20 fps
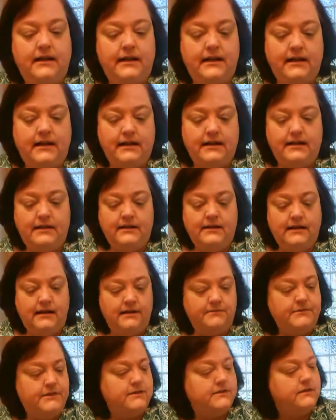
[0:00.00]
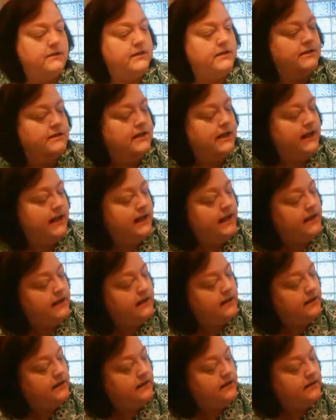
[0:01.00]
And And I'm just going to
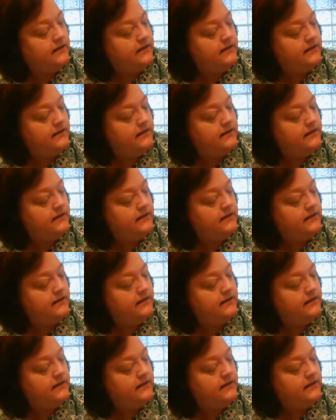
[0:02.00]
take